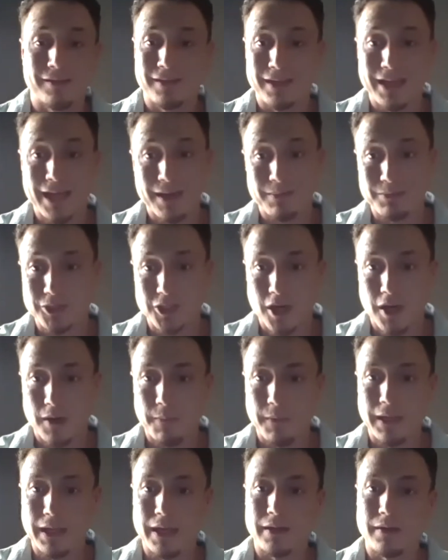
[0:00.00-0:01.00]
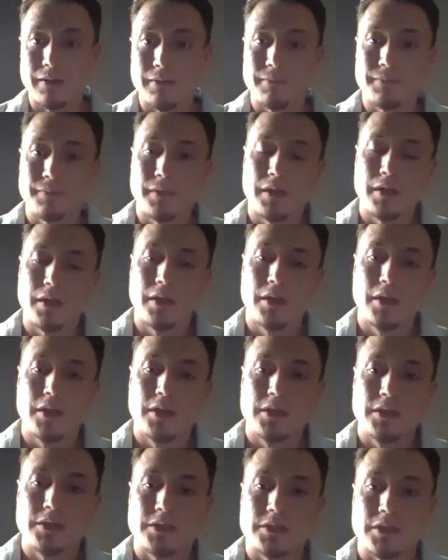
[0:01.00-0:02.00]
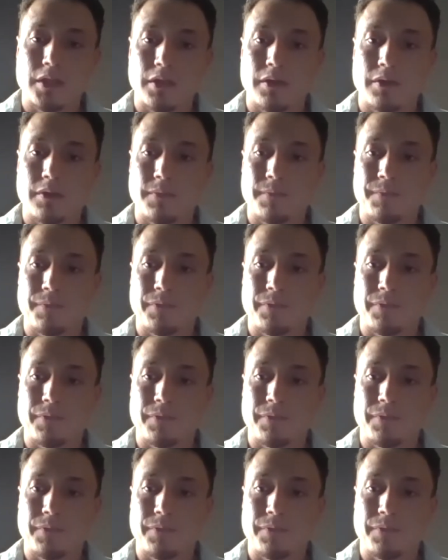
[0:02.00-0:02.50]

get them sharp again. So